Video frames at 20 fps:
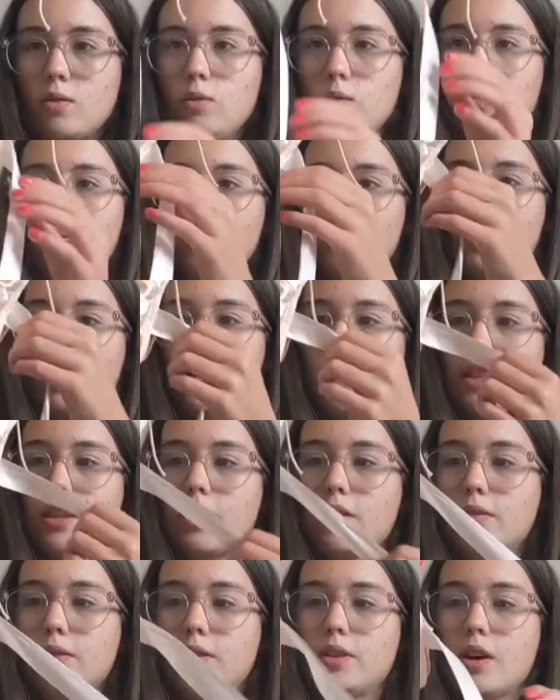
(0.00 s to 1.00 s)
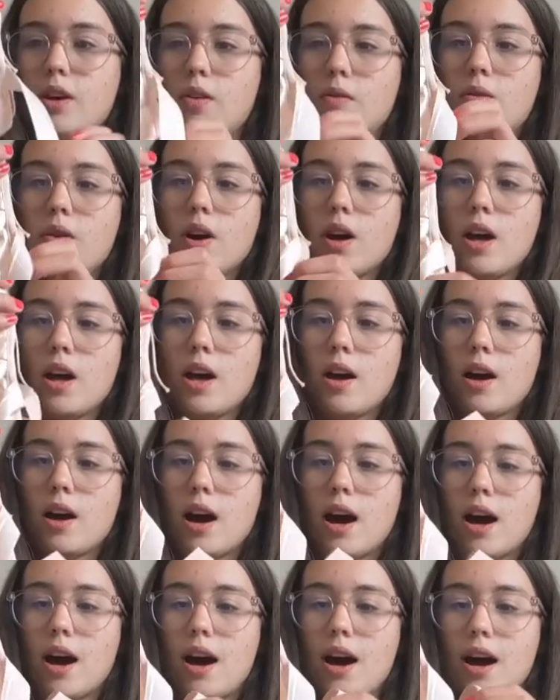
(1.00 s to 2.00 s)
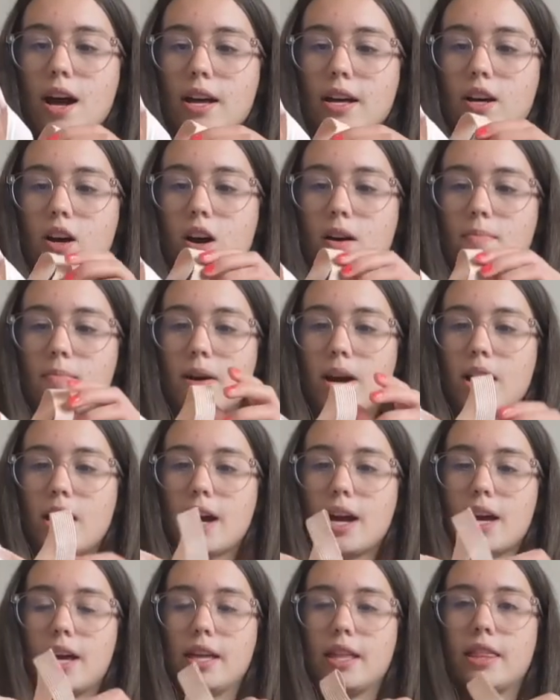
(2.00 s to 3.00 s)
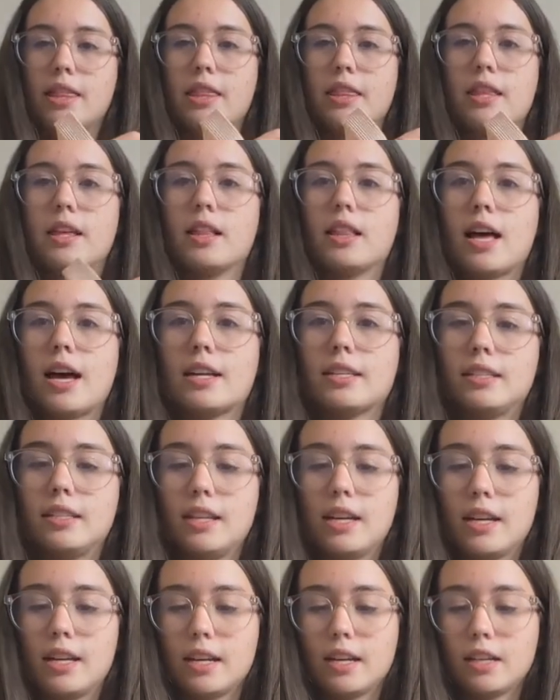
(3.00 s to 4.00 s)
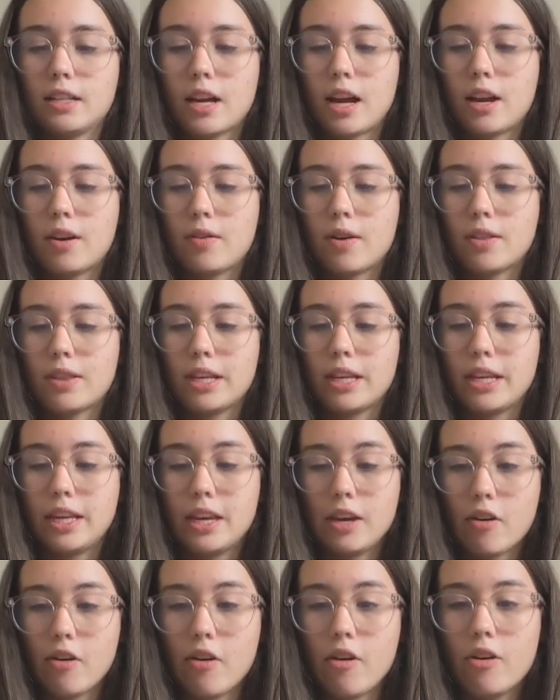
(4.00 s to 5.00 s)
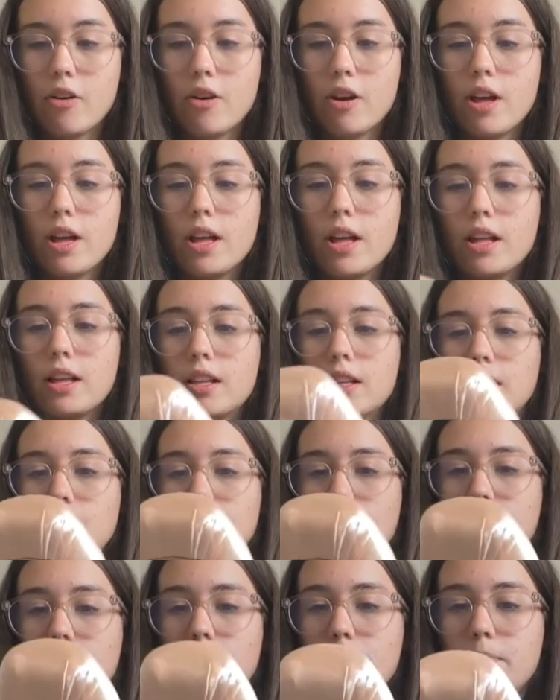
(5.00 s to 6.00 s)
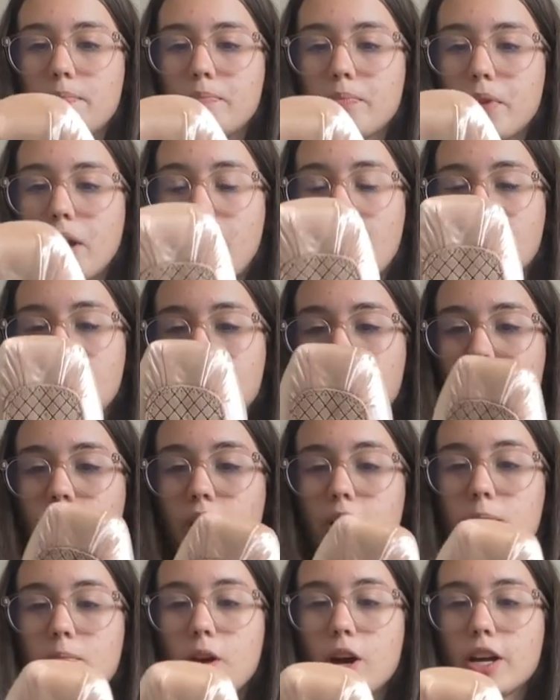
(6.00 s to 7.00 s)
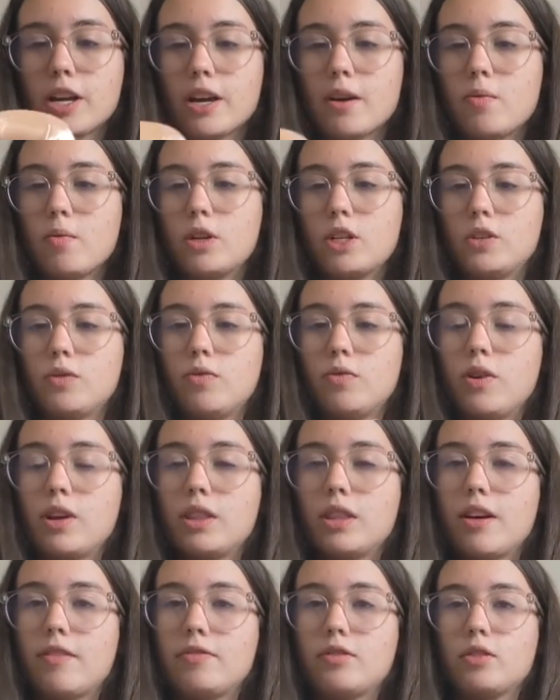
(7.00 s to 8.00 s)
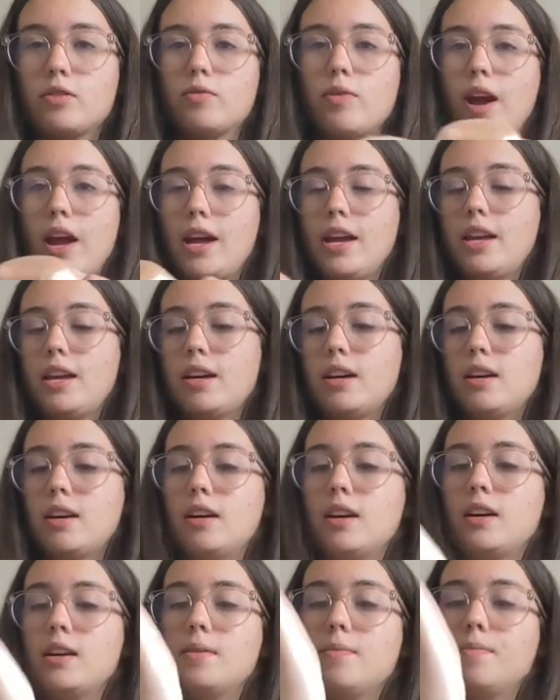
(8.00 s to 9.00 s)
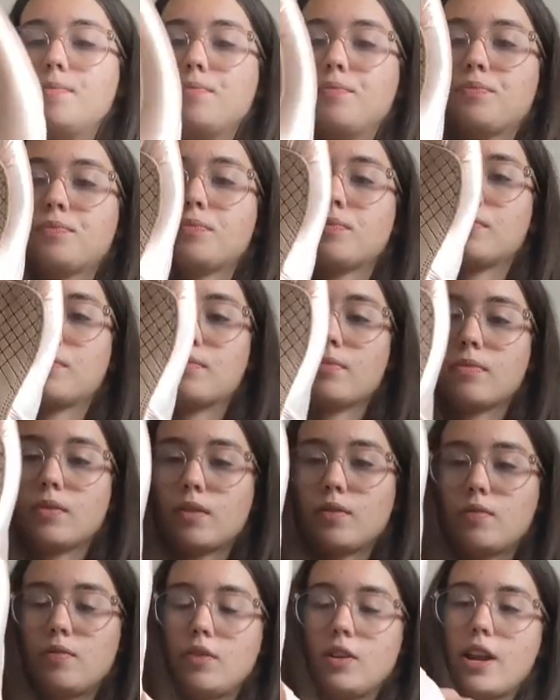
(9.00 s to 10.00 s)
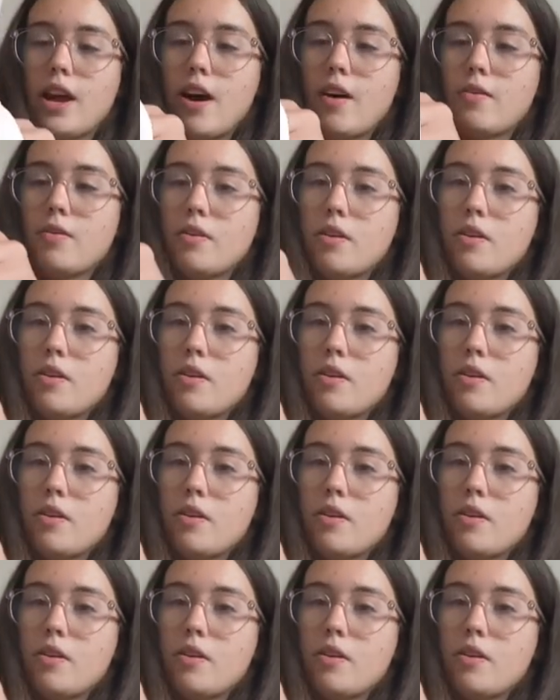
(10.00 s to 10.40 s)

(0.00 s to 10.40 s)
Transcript: Ooh, look at those. So, I got my elastic tighter on the heel. Um, I do need to mark it which foot left or right. Um, for now